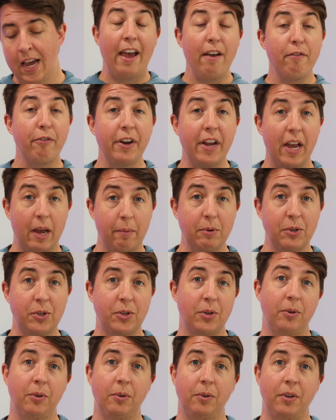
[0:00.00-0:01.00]
Every
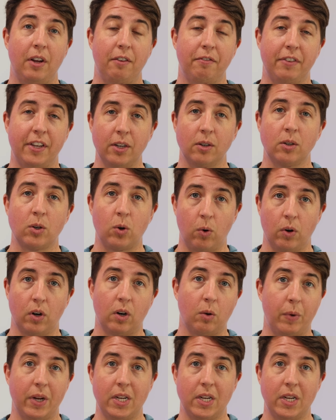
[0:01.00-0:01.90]
episode of Gear Corner,